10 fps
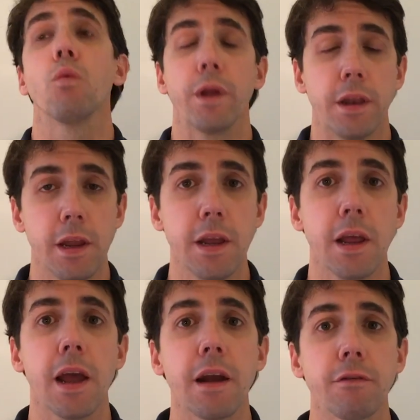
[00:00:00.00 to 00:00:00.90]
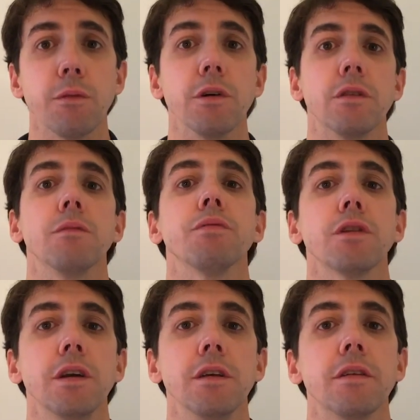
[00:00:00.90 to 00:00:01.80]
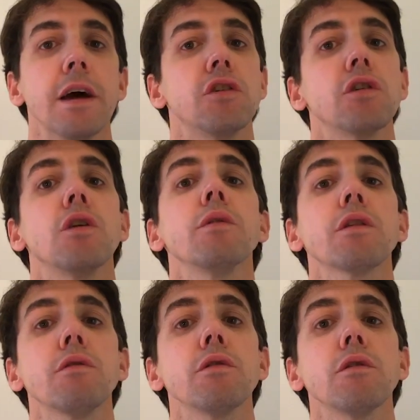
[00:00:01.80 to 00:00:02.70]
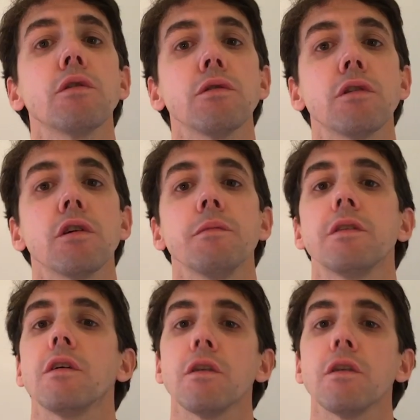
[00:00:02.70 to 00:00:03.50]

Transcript: We need everyone to please, as you're going through your local tournaments,